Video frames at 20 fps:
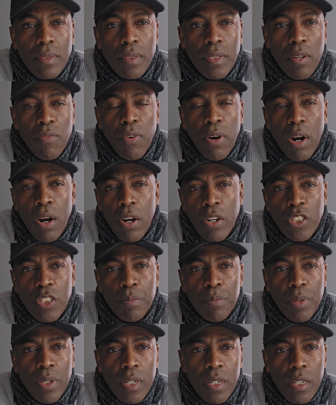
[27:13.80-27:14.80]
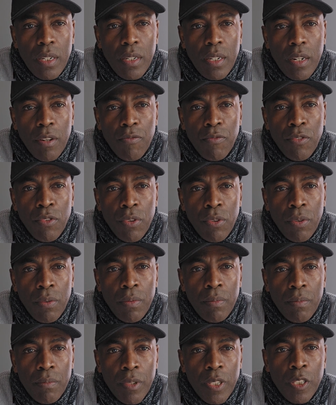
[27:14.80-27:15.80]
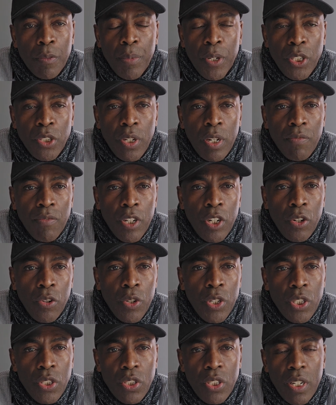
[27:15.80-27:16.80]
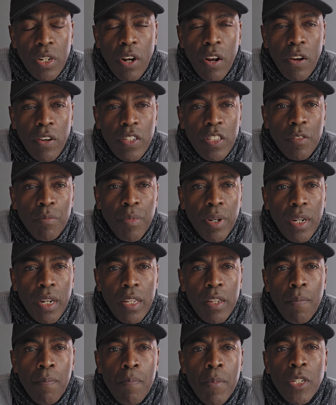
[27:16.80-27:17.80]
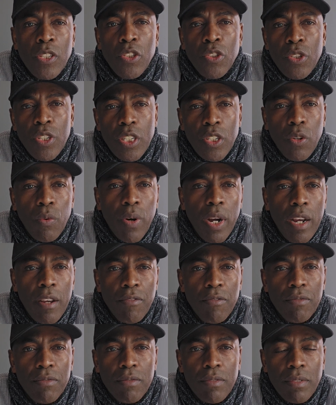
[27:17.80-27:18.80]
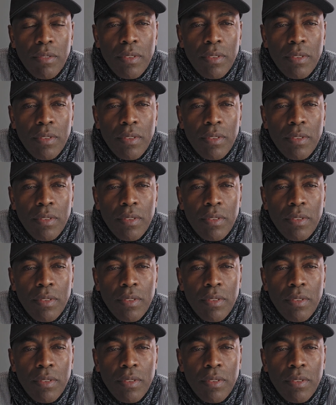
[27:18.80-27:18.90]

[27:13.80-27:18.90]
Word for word: if a husband, if you, especially if a Christian husband and you mistreat a wife,